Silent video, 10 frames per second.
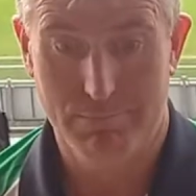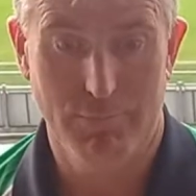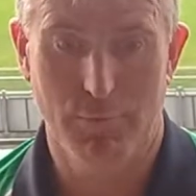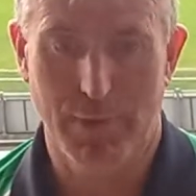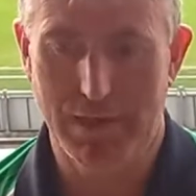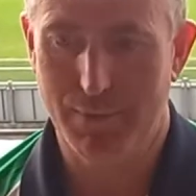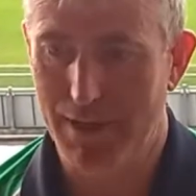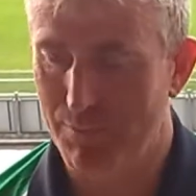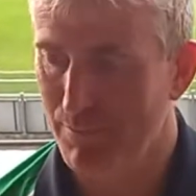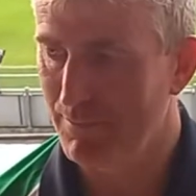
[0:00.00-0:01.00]
for many
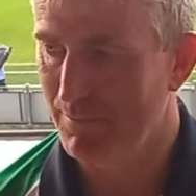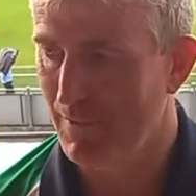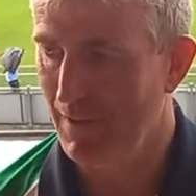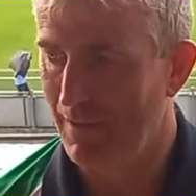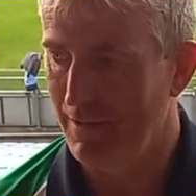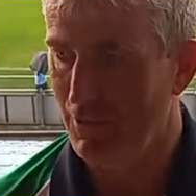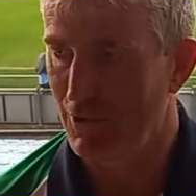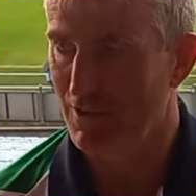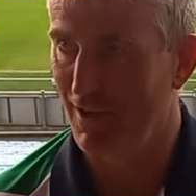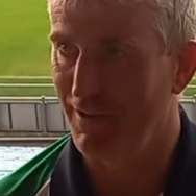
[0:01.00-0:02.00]

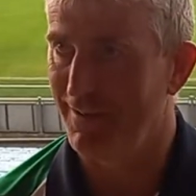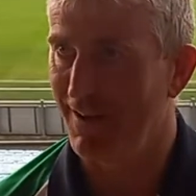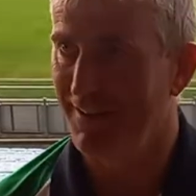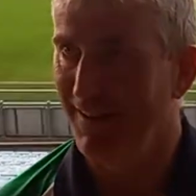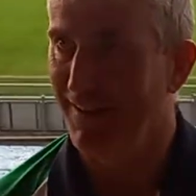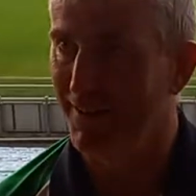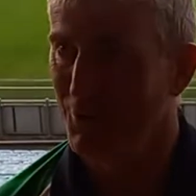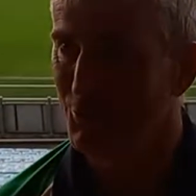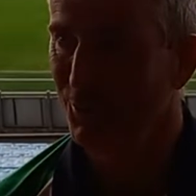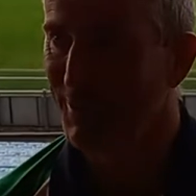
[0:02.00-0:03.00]
years on our
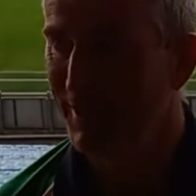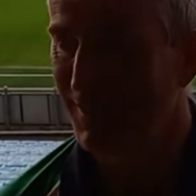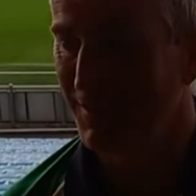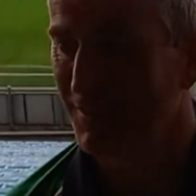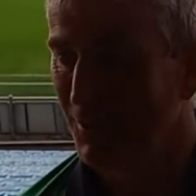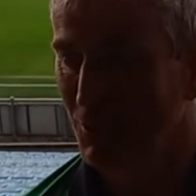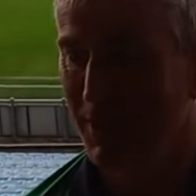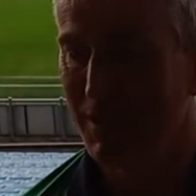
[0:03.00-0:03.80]
goal taking. Okay,